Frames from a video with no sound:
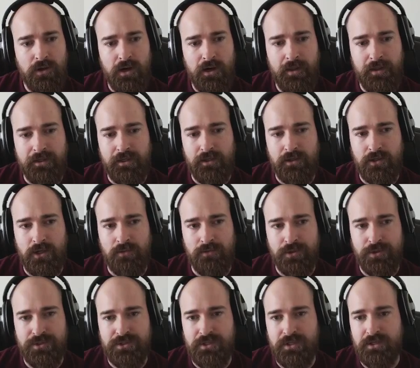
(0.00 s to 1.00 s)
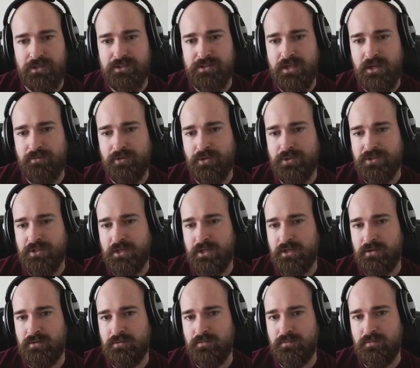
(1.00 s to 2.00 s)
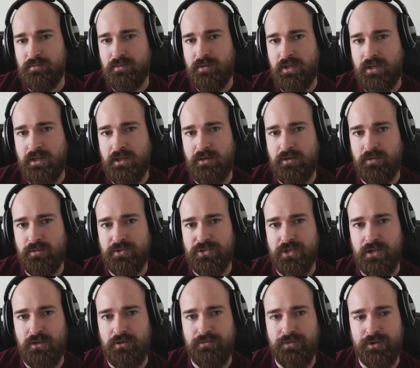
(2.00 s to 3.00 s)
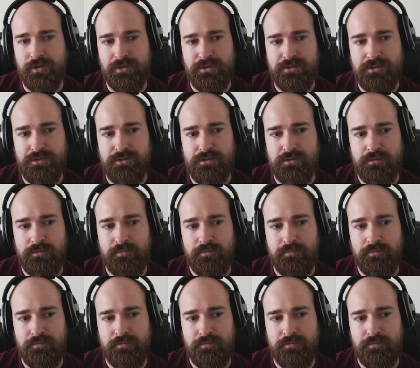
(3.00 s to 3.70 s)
I like it. Call for Crusade. It's time for Crusade. They shall fear us.